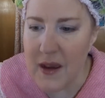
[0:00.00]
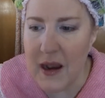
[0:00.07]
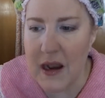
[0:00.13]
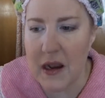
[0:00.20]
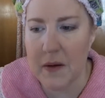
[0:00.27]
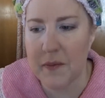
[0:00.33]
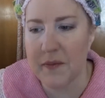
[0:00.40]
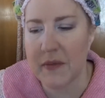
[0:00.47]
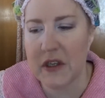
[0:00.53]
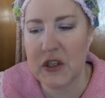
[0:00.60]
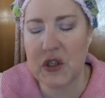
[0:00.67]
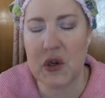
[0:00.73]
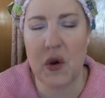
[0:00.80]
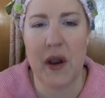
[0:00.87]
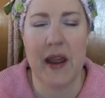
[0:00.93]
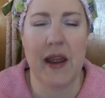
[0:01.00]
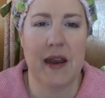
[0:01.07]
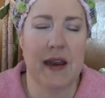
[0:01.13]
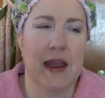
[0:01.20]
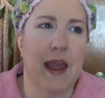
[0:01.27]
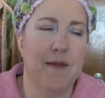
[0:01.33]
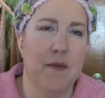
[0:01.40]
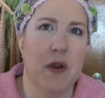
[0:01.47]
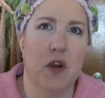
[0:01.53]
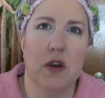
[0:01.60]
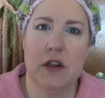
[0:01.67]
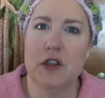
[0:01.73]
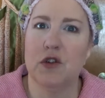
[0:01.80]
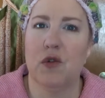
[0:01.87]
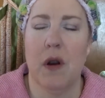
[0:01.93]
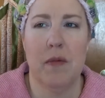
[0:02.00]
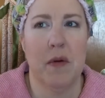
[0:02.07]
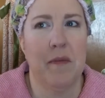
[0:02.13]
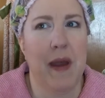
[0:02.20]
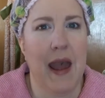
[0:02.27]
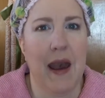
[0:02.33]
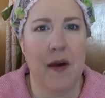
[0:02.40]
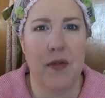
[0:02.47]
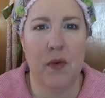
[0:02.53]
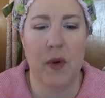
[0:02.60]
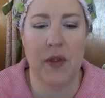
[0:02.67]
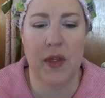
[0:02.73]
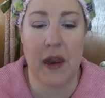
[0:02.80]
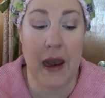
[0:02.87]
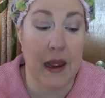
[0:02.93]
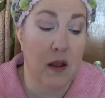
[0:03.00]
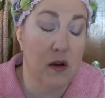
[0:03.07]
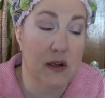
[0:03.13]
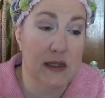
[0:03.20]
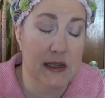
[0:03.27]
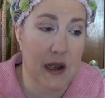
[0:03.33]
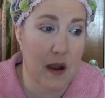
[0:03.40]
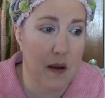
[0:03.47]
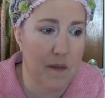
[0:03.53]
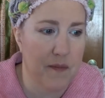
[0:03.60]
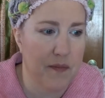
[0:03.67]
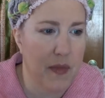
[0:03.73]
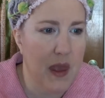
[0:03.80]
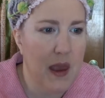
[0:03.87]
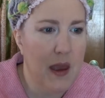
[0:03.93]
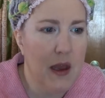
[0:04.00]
Um, so I gave them a good scrub and bath with, and I use um,